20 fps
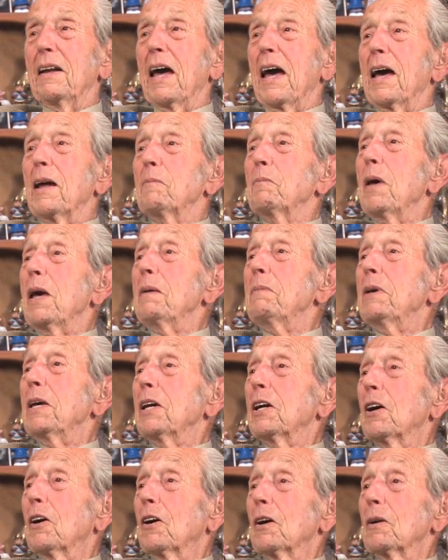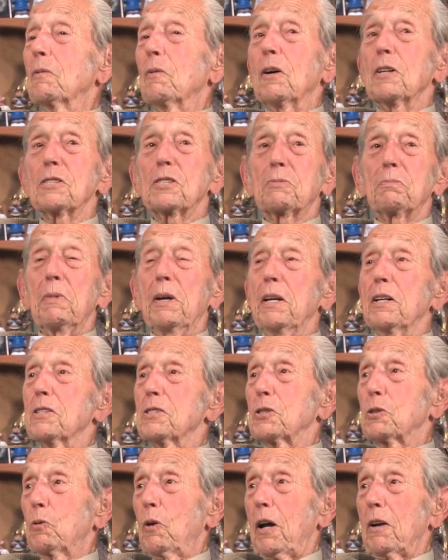And maybe God wants me to
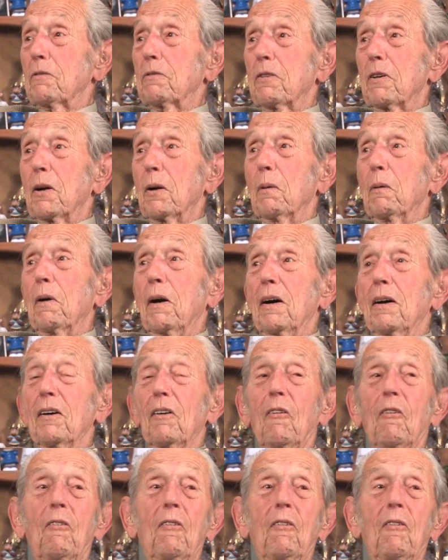sweat for a while.